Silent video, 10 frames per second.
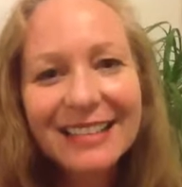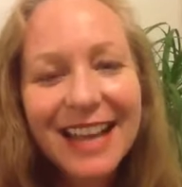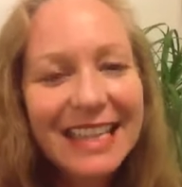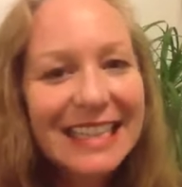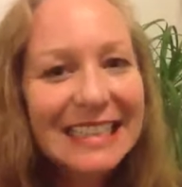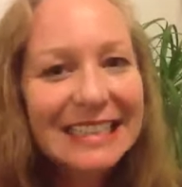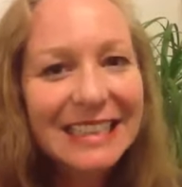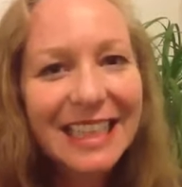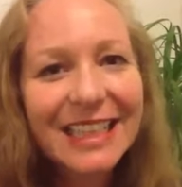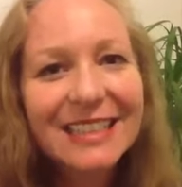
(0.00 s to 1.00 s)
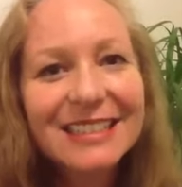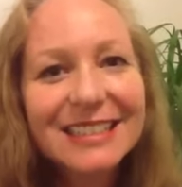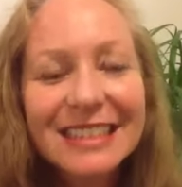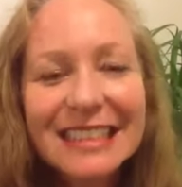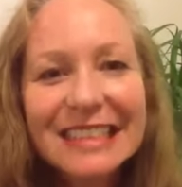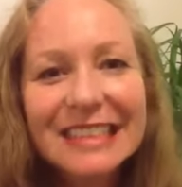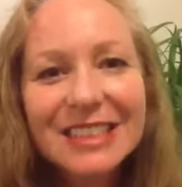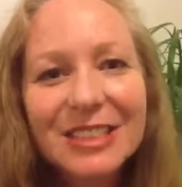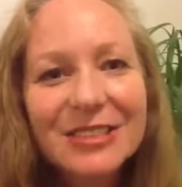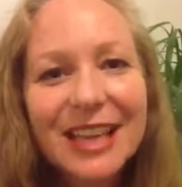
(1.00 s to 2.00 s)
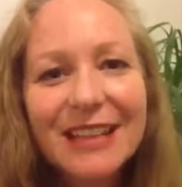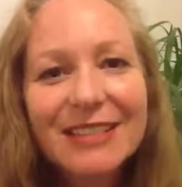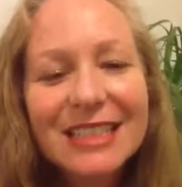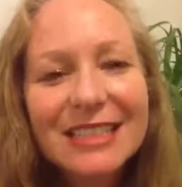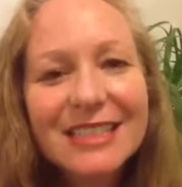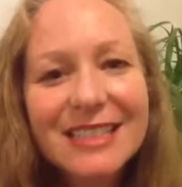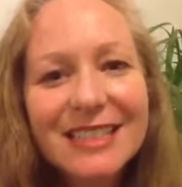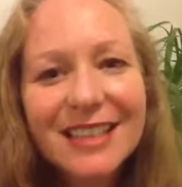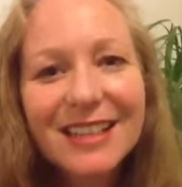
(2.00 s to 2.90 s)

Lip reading: 90s and 2000s